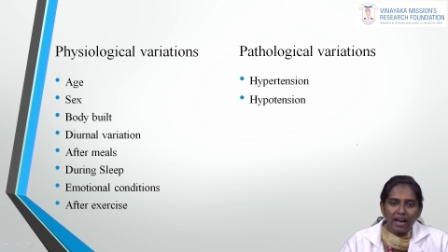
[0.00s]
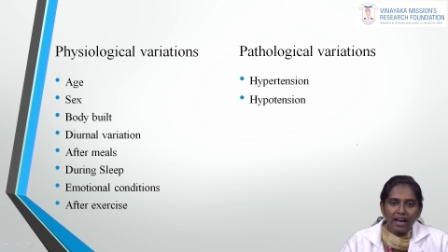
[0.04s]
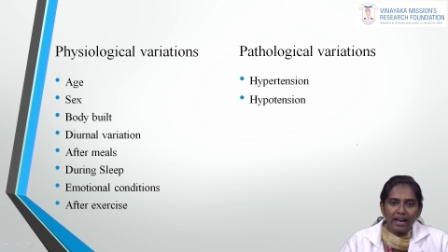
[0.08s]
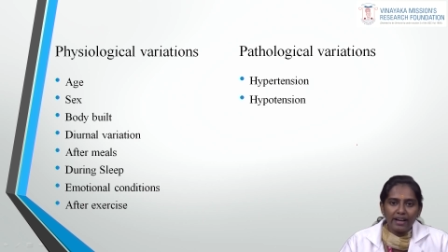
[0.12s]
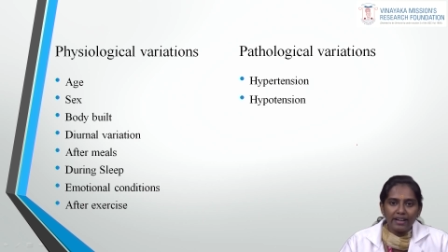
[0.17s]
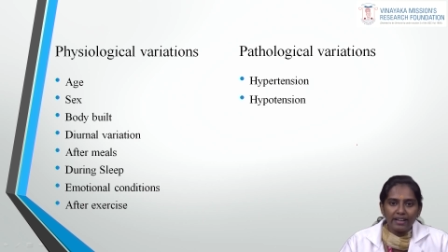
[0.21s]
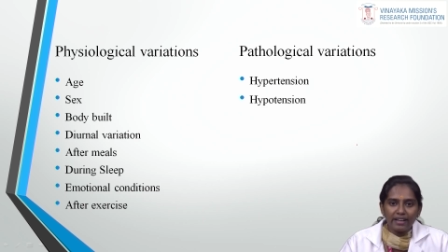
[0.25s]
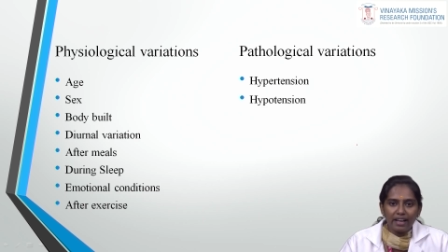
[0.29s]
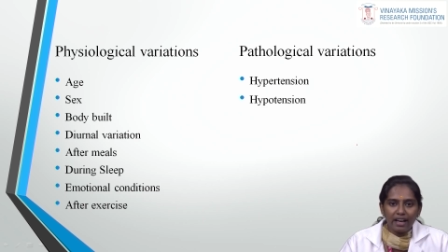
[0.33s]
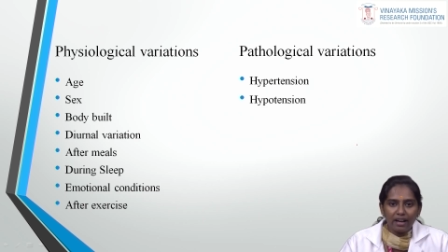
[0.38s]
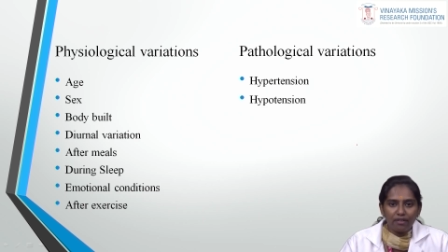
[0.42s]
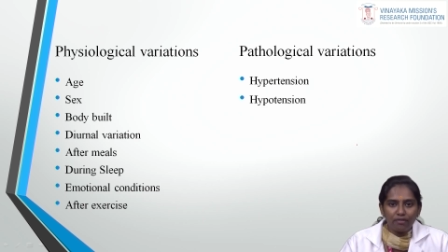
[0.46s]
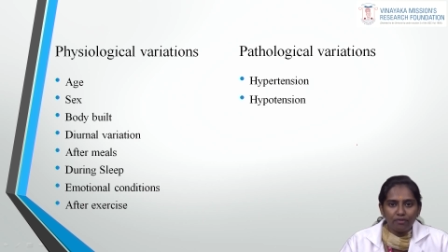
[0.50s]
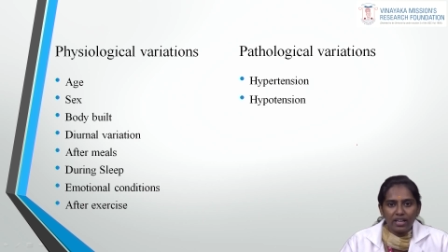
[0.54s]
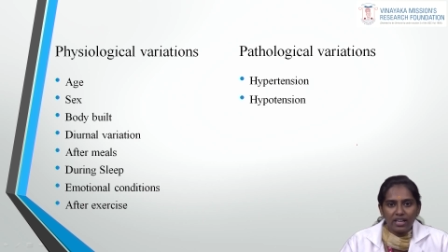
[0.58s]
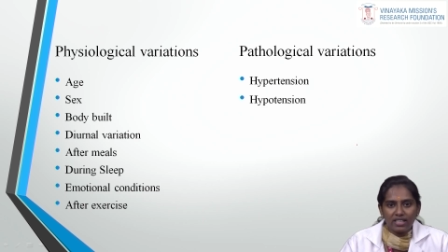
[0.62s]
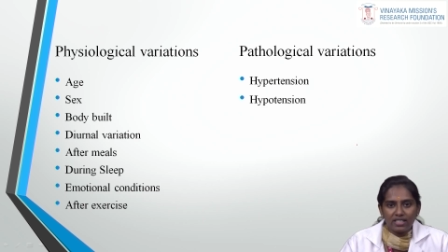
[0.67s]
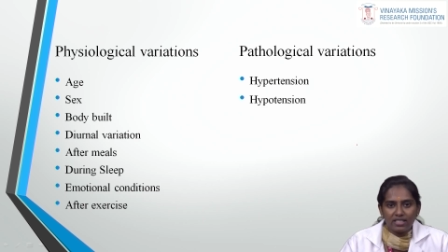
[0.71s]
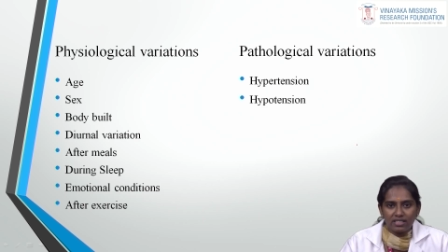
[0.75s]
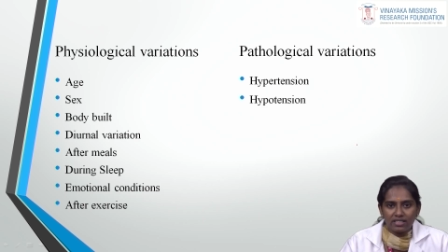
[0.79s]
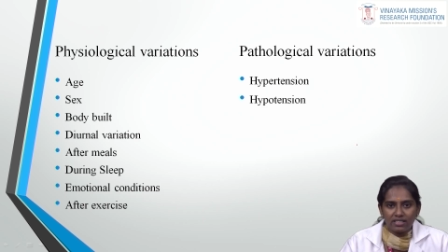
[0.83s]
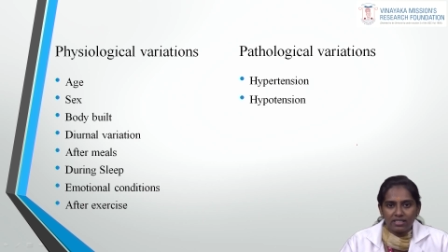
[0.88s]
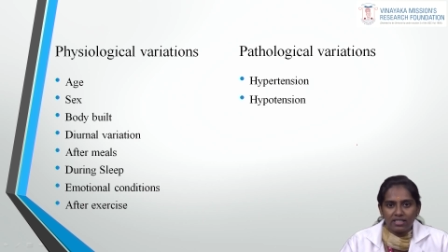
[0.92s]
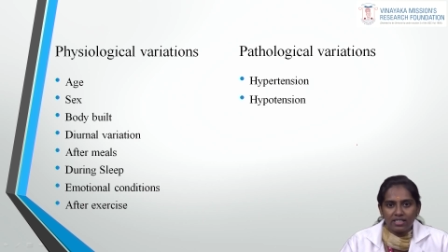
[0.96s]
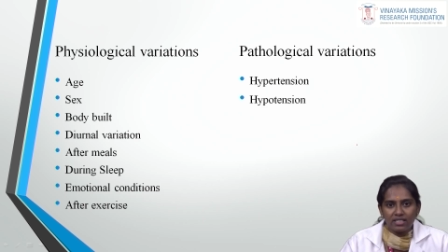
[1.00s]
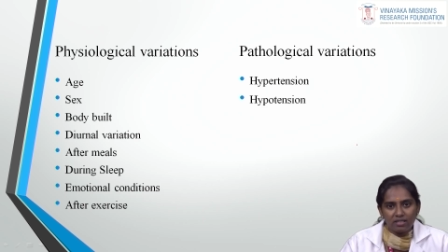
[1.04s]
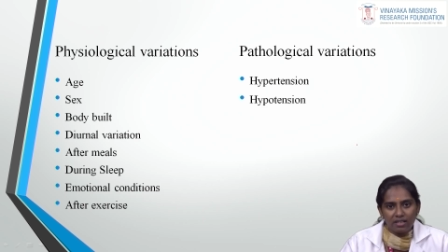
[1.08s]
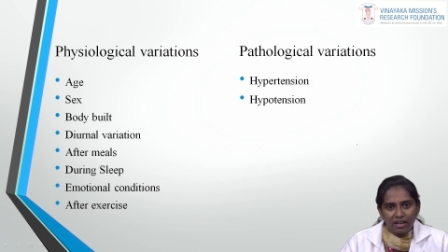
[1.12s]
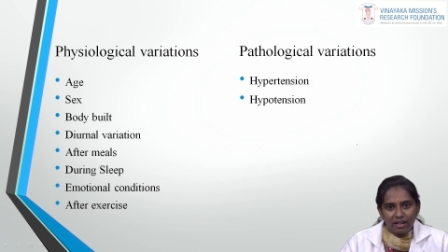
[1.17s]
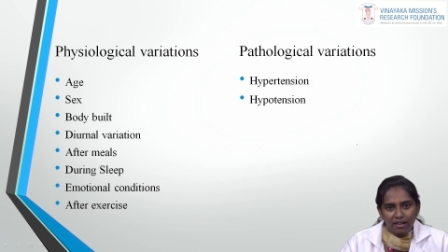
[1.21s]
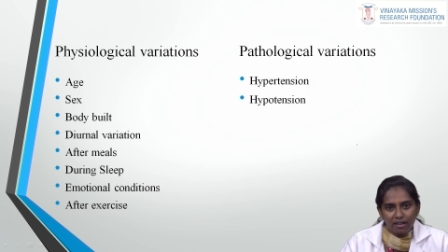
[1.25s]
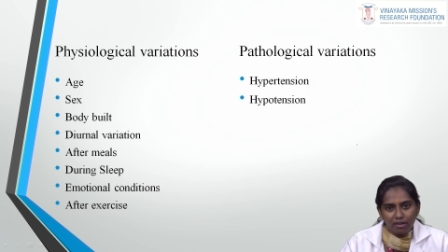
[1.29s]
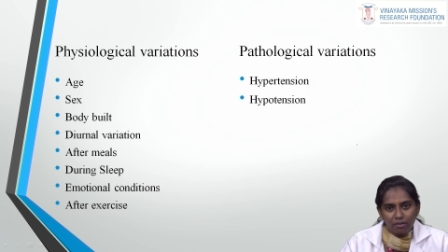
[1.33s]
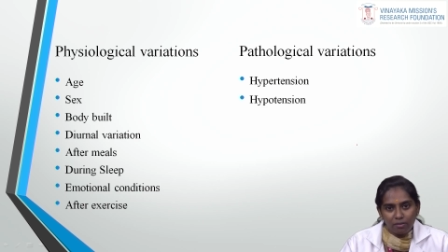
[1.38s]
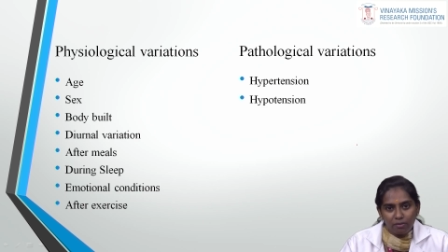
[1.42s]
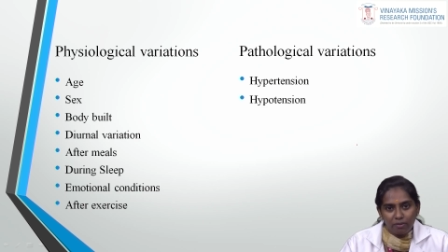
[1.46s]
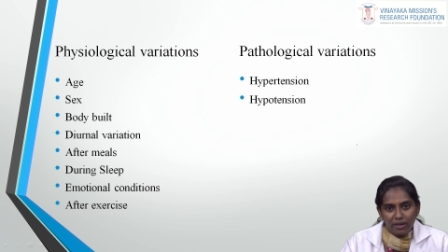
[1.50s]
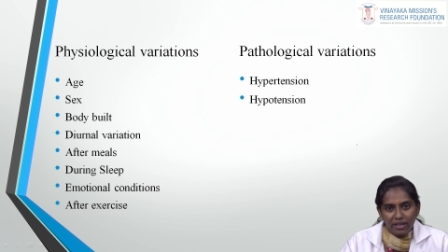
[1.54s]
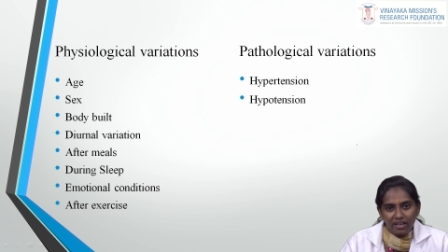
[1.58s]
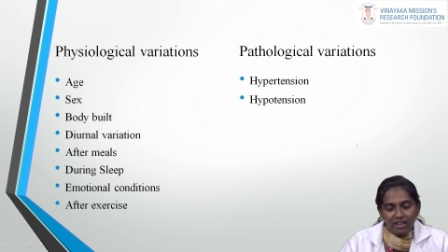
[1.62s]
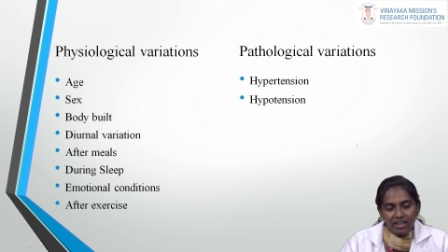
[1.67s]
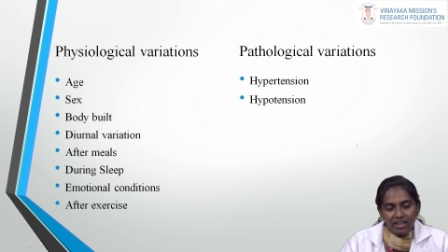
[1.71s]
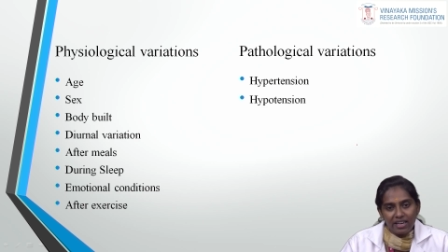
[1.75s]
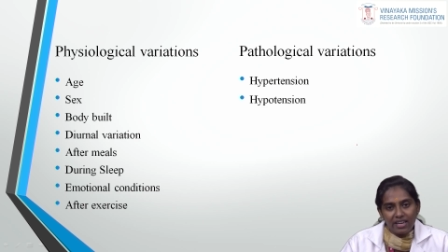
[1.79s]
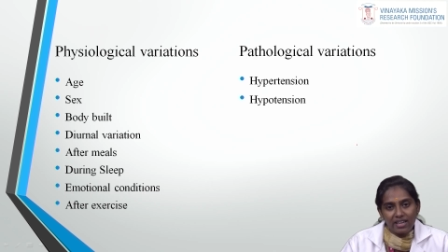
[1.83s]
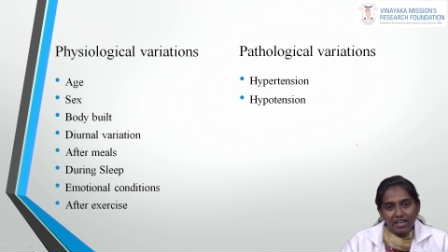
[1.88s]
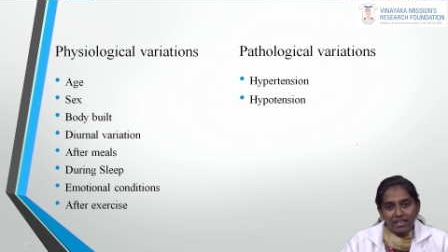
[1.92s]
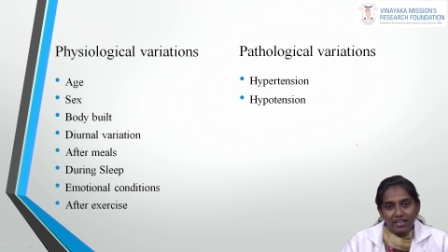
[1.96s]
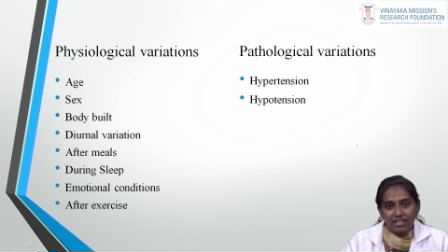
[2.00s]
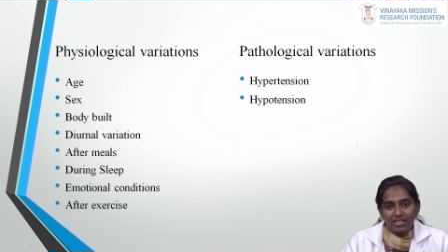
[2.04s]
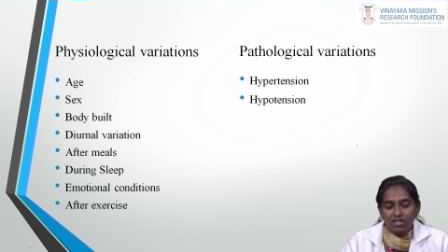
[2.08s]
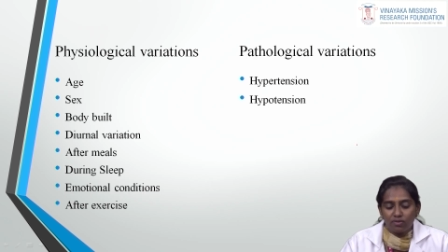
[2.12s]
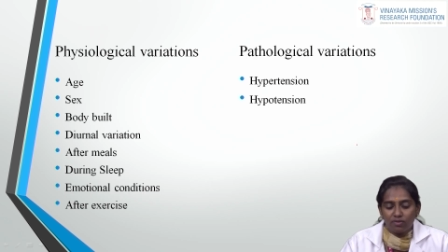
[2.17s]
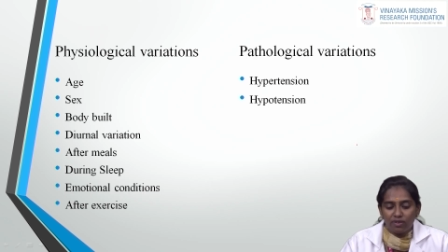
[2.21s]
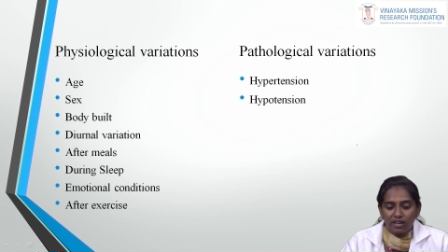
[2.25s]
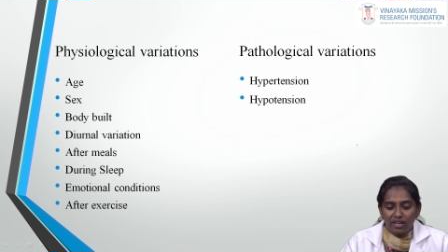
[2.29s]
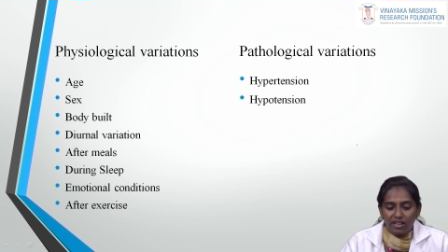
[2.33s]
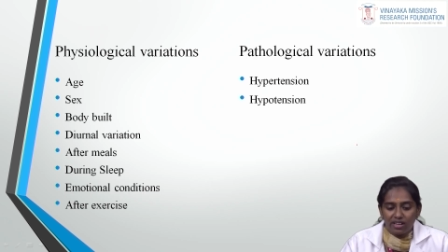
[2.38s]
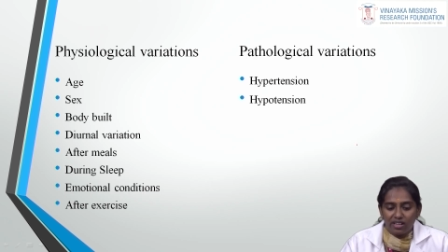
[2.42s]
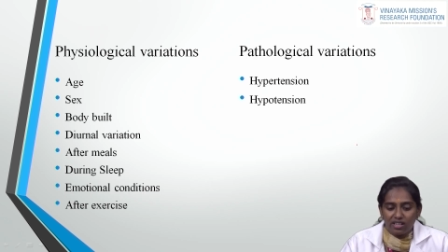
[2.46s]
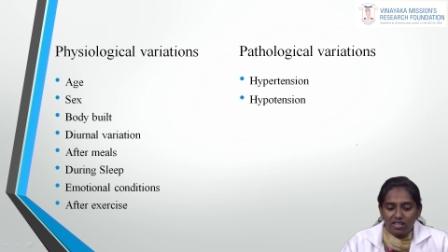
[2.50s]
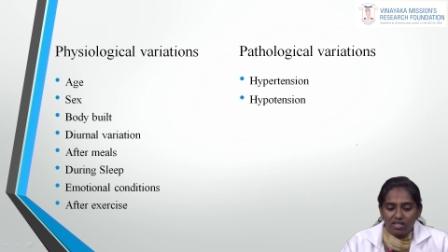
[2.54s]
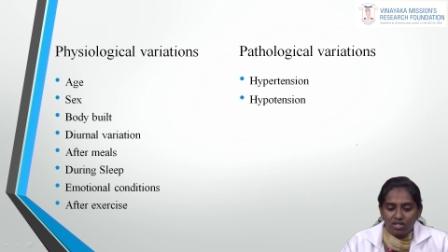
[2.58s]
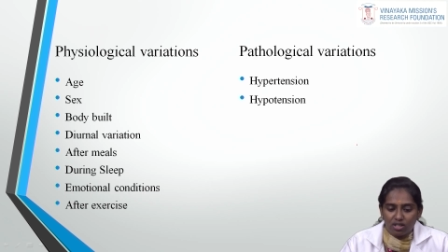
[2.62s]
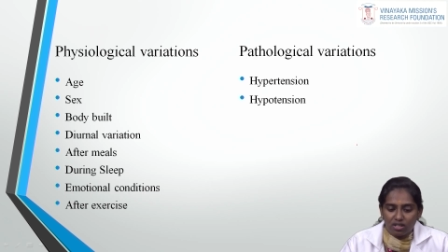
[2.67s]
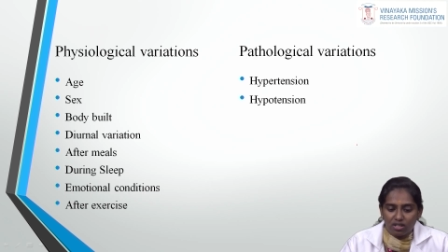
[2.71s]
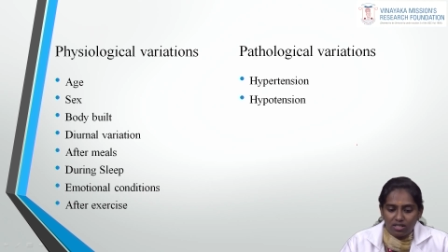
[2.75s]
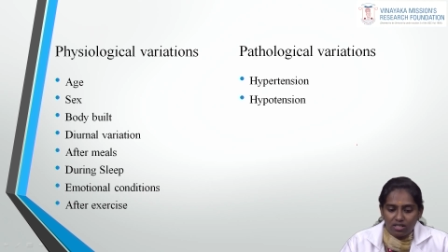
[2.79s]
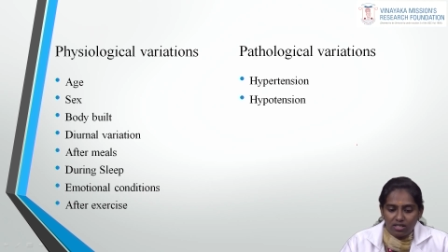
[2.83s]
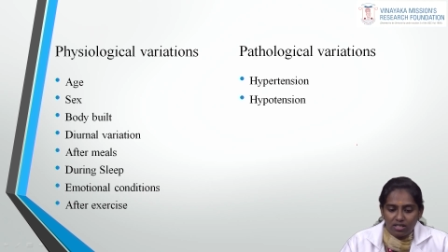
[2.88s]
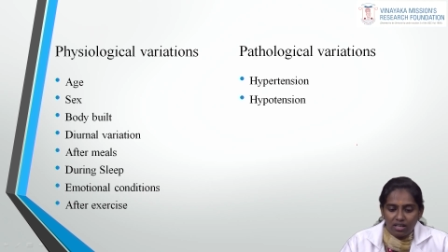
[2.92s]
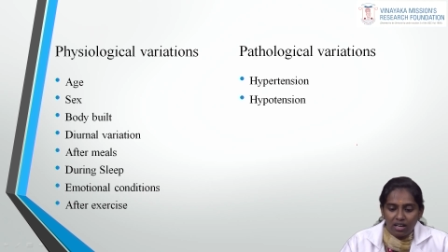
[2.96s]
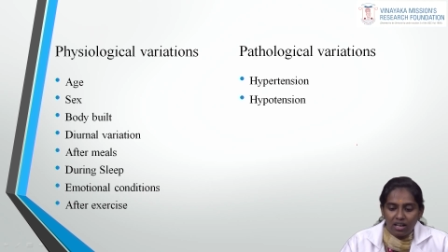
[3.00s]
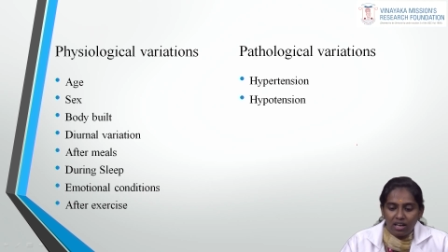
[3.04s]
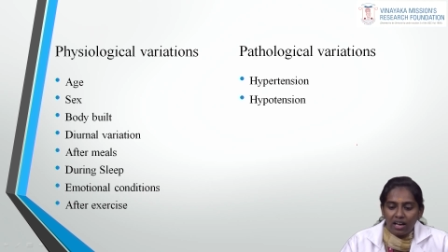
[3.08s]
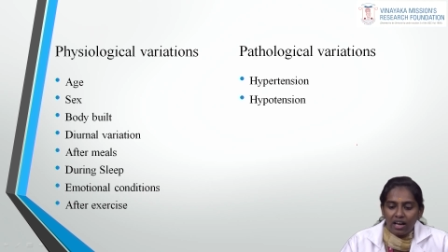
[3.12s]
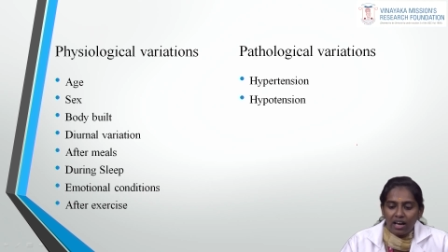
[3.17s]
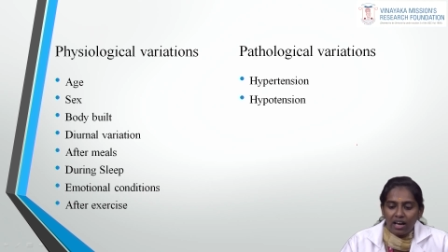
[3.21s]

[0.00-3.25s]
and after exercise there will be a increased variations.